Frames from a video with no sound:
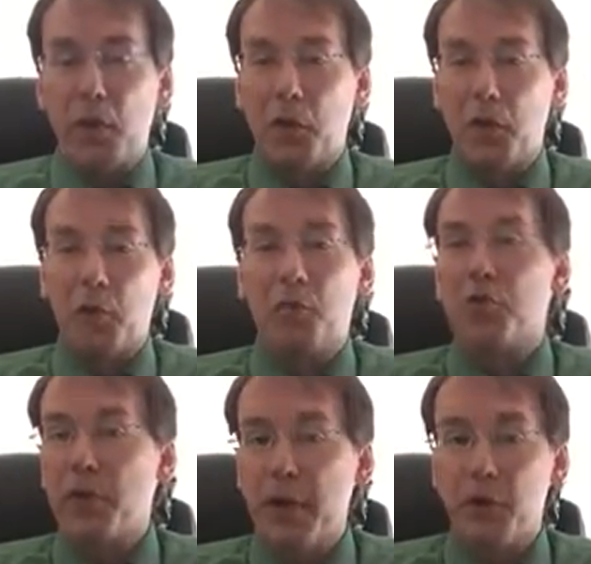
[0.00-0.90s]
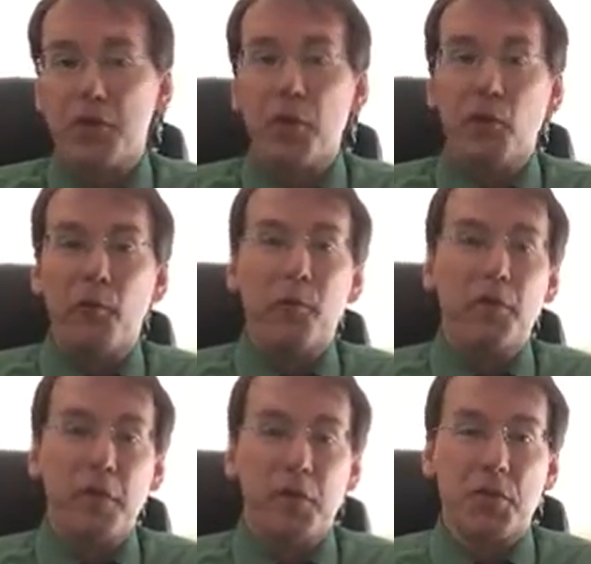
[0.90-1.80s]
how you portray yourself or
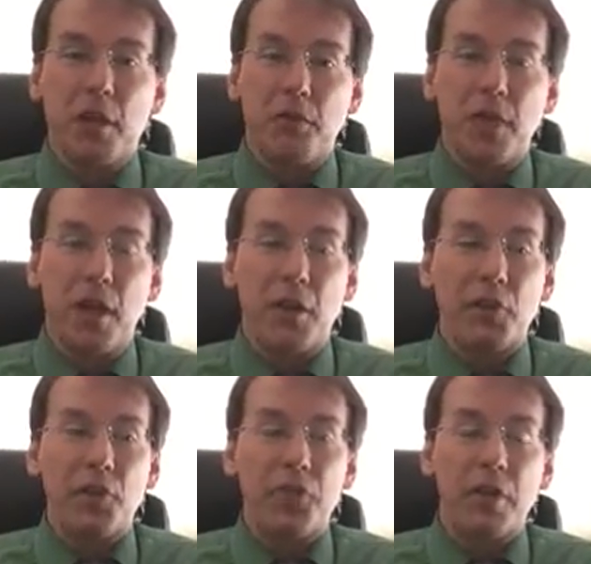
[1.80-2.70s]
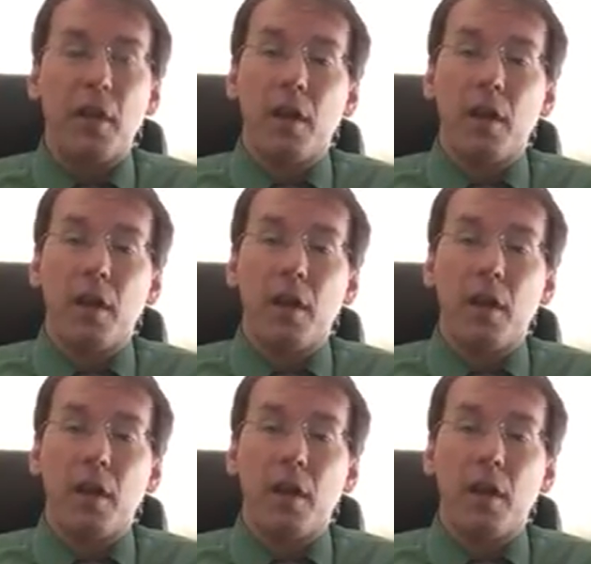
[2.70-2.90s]
present yourself to others.